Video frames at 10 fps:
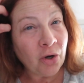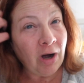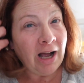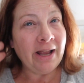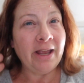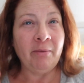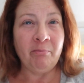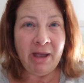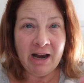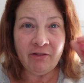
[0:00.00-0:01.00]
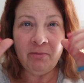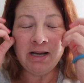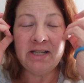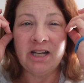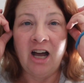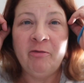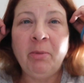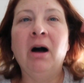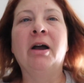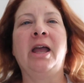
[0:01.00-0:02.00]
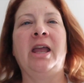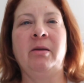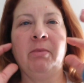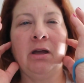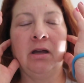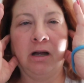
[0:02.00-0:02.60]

so I am back from my softball game.